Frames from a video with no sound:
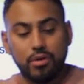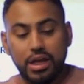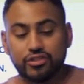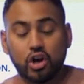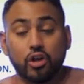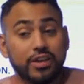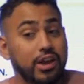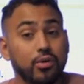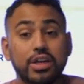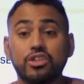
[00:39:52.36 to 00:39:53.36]
It's called
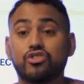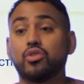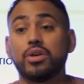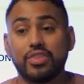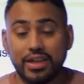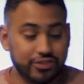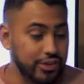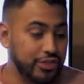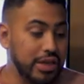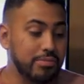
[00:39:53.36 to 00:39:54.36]
hearing and doing. That's
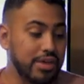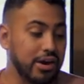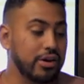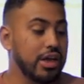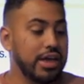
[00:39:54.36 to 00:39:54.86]
the theme there.